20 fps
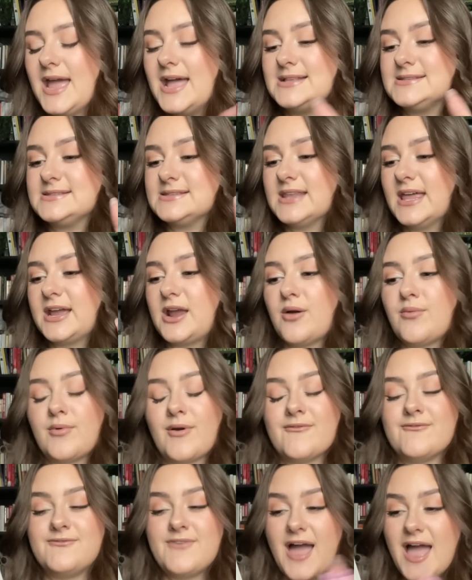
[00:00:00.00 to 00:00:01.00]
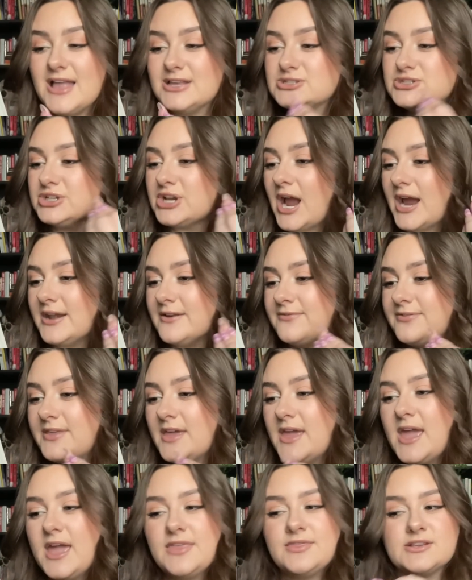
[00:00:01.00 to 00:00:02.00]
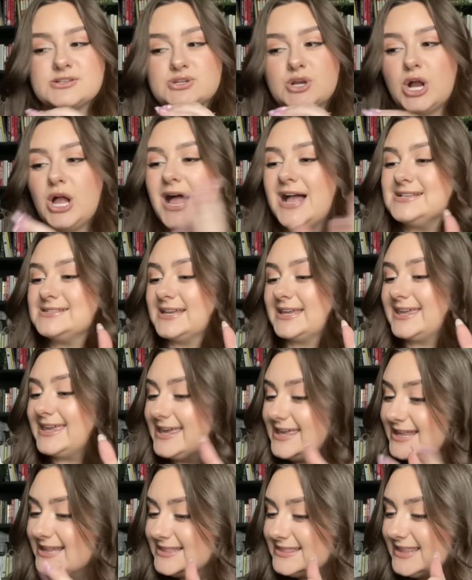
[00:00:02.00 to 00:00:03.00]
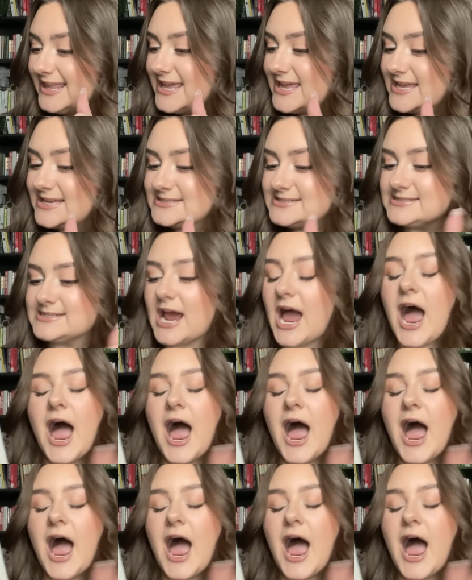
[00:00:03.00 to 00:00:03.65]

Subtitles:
It's like a revenge kind of thing. This girl has a kill list.